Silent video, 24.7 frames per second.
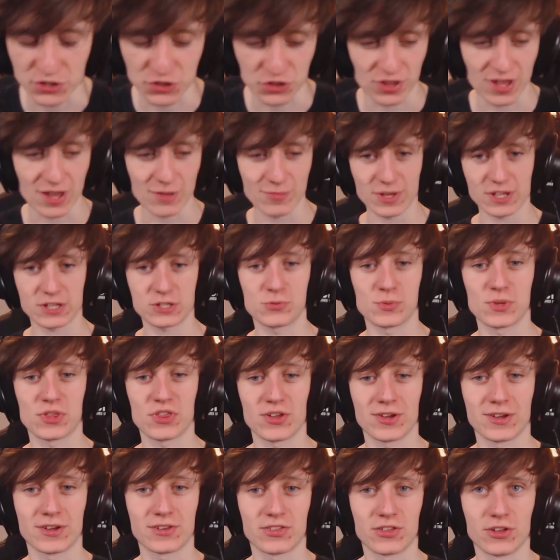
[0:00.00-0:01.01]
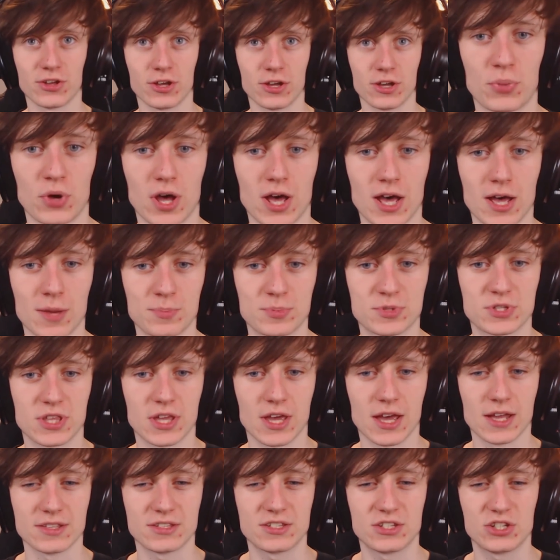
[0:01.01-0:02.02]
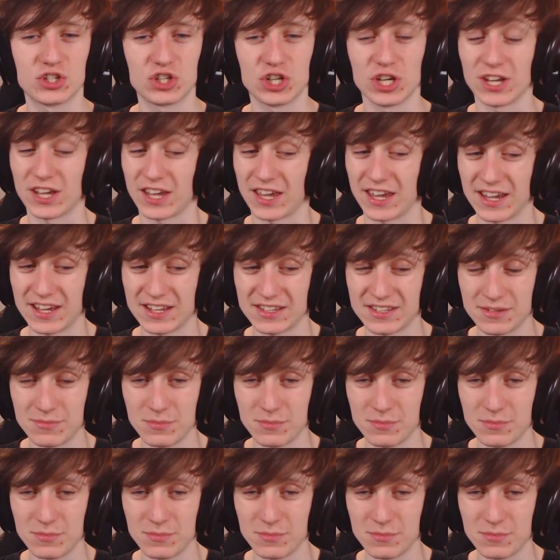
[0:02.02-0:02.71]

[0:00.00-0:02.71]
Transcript: so that makes me think that perhaps the anti-cheat kicked